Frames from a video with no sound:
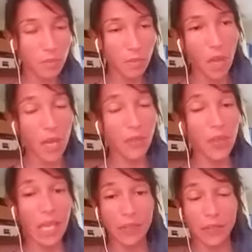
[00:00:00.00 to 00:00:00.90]
even
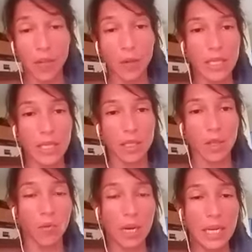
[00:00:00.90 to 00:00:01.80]
if there is no
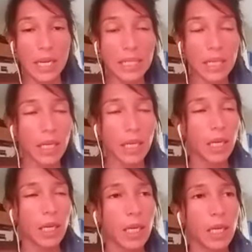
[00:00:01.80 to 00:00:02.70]
risk,
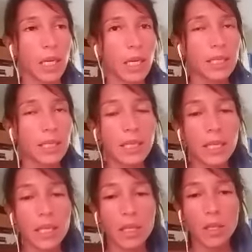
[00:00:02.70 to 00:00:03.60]

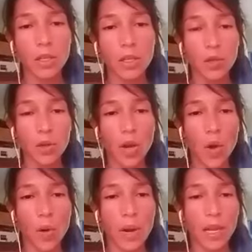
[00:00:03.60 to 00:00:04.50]
still you don't
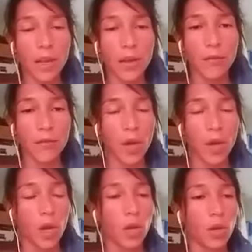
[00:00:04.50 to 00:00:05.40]
know, like if
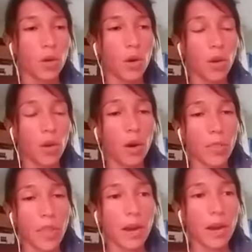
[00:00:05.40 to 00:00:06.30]
you're
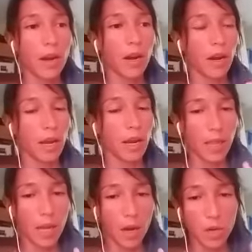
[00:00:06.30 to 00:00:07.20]
there in
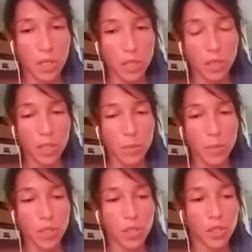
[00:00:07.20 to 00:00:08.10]
the horizontal
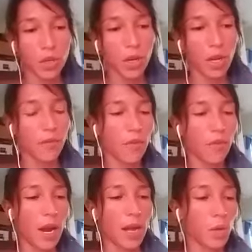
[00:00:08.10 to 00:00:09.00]
position and for
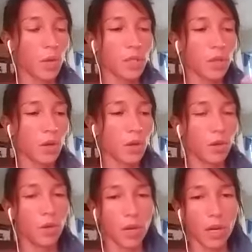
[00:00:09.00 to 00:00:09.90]
any reason
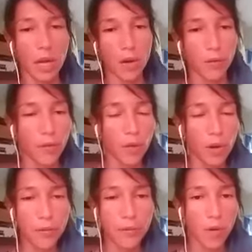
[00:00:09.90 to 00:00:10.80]
you're kind of
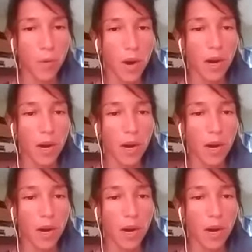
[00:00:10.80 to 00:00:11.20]
falling forward